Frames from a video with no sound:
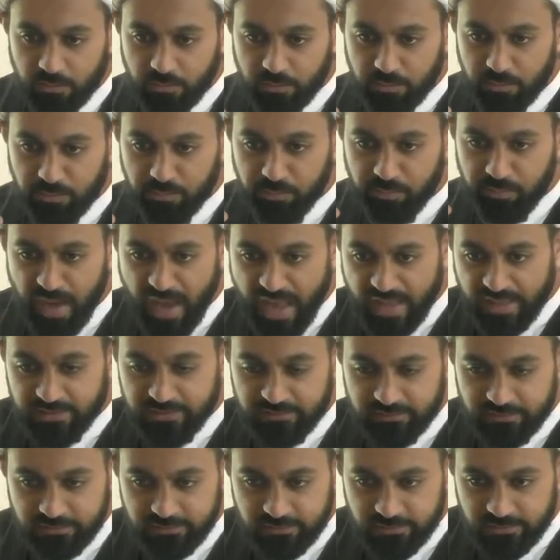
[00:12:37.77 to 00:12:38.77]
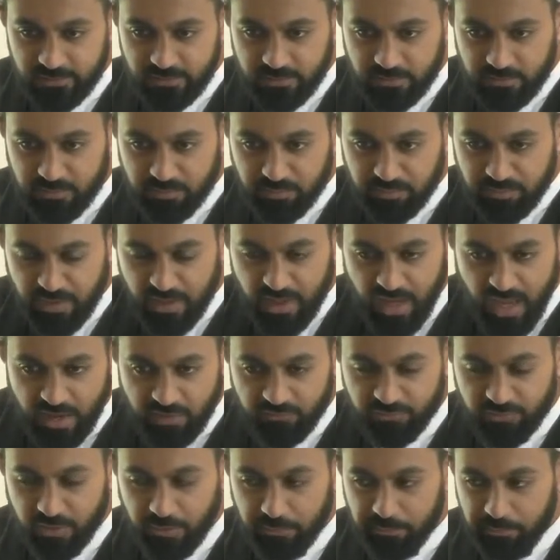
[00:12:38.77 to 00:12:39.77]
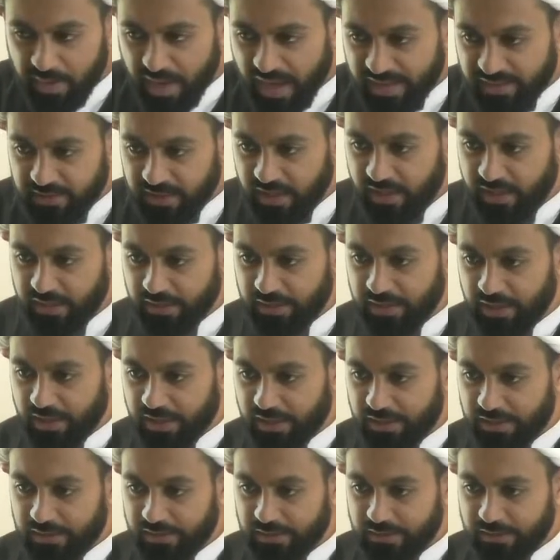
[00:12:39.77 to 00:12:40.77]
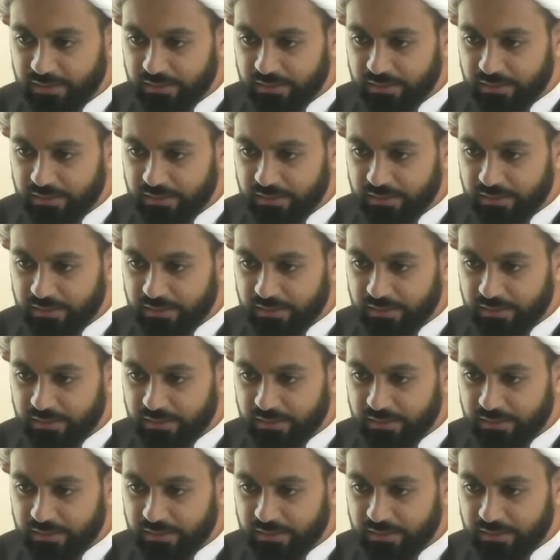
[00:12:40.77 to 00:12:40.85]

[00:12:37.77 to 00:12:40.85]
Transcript: bad behavior, bad akhlaq,